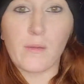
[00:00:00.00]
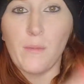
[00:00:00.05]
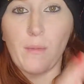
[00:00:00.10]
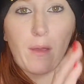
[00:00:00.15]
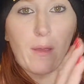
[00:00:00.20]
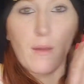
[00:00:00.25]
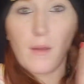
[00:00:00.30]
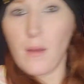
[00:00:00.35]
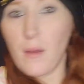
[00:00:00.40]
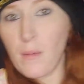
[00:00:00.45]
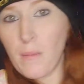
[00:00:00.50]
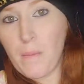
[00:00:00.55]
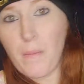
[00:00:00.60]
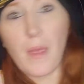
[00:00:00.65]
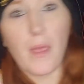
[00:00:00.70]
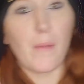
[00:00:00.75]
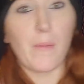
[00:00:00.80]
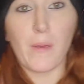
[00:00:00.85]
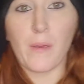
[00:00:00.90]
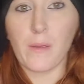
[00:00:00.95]
them like
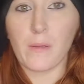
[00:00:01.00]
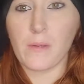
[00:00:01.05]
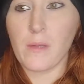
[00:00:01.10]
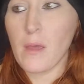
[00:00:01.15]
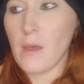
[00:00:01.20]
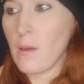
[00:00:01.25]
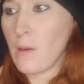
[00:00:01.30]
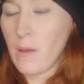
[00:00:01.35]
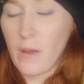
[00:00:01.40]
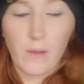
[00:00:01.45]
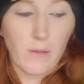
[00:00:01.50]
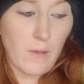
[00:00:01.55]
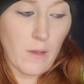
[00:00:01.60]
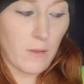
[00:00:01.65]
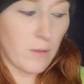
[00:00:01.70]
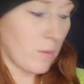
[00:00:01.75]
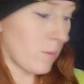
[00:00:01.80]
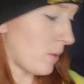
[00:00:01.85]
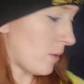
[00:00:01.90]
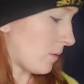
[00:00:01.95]
babies,
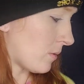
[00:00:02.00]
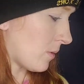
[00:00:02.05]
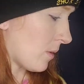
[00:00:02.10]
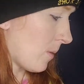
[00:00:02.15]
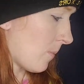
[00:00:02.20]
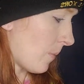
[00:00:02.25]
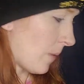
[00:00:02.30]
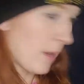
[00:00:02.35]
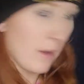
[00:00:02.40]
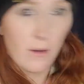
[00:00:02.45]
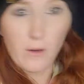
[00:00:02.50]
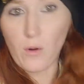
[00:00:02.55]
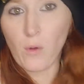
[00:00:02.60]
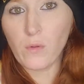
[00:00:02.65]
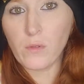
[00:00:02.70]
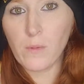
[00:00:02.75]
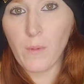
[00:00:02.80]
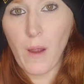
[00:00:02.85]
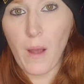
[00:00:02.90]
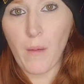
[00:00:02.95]
accessories, and
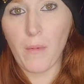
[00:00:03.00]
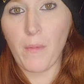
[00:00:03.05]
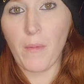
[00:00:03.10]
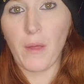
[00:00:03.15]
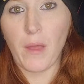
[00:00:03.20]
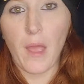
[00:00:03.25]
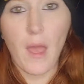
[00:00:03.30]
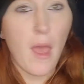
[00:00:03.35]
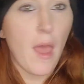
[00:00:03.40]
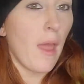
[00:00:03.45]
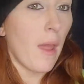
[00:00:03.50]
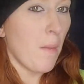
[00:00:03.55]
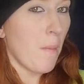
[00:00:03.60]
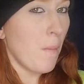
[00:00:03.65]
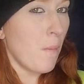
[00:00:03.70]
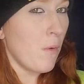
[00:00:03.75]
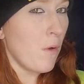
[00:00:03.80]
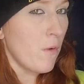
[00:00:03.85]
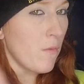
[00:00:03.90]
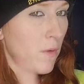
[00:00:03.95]
adults probably.
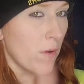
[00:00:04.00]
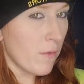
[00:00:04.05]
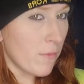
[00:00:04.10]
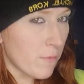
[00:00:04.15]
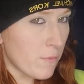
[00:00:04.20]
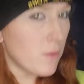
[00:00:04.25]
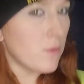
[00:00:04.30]
Move a